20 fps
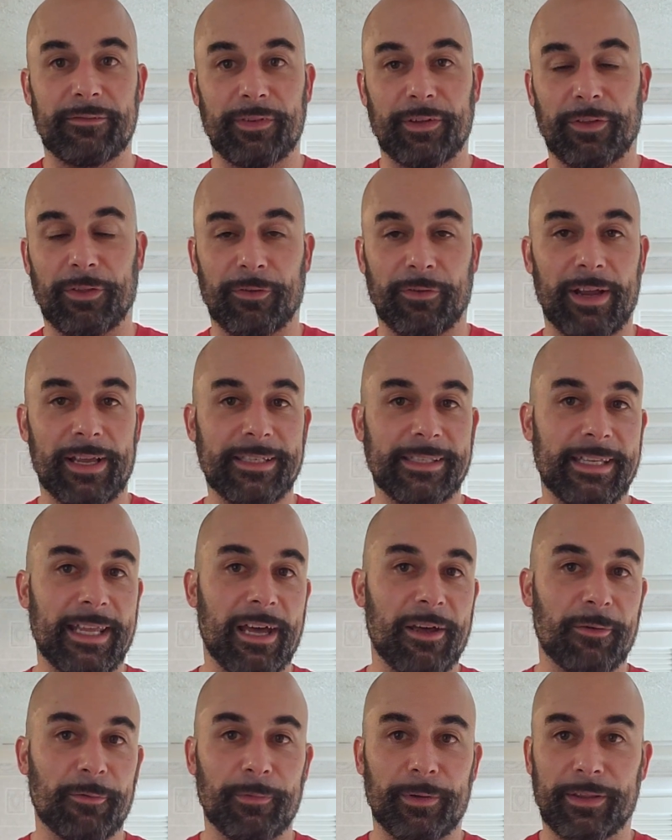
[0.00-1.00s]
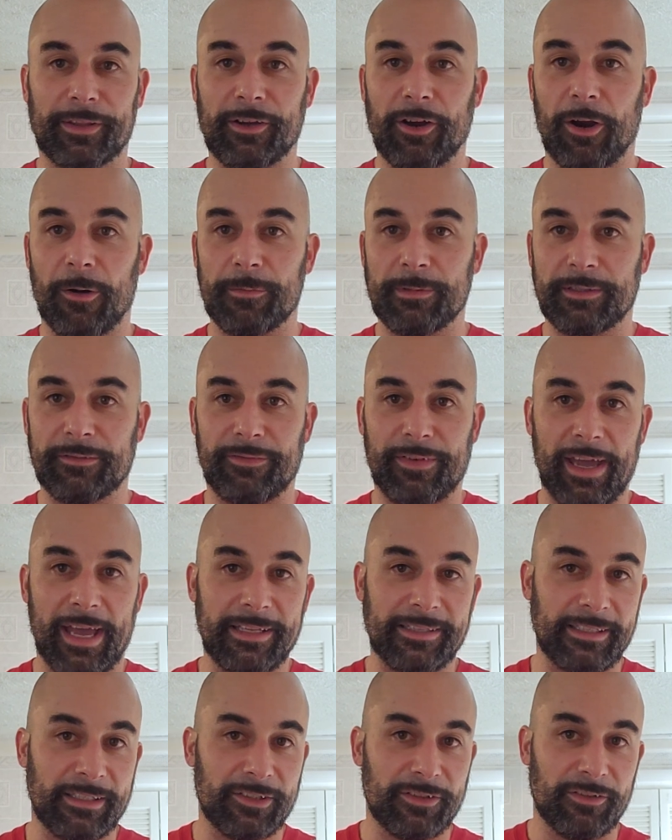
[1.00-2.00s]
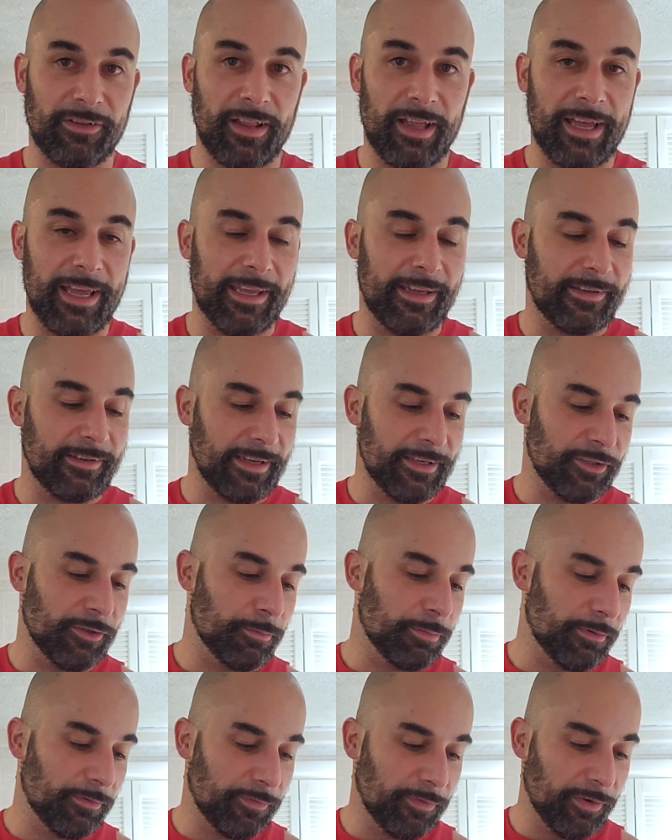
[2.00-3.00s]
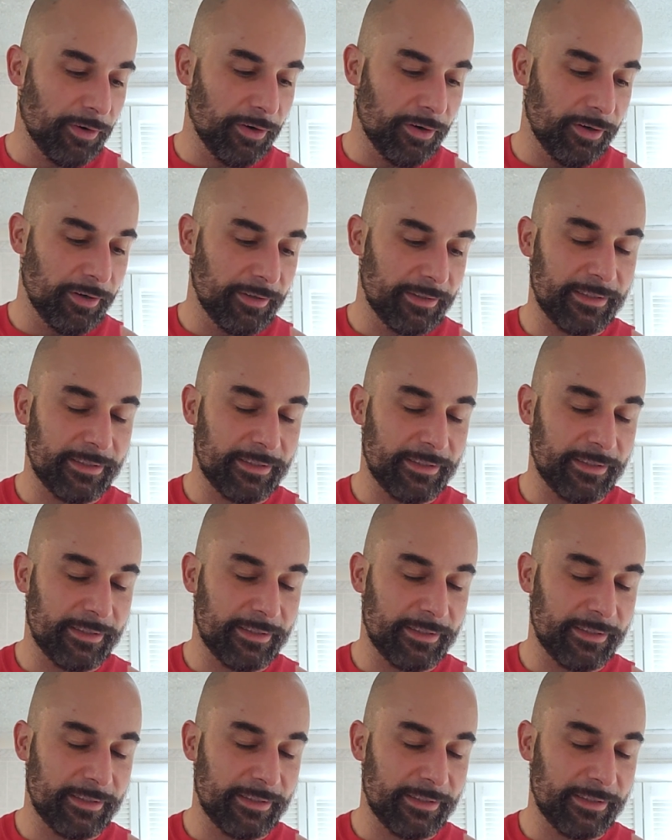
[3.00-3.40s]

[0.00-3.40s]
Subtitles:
Fill the rest out with carbs and fats as you like, as you prefer.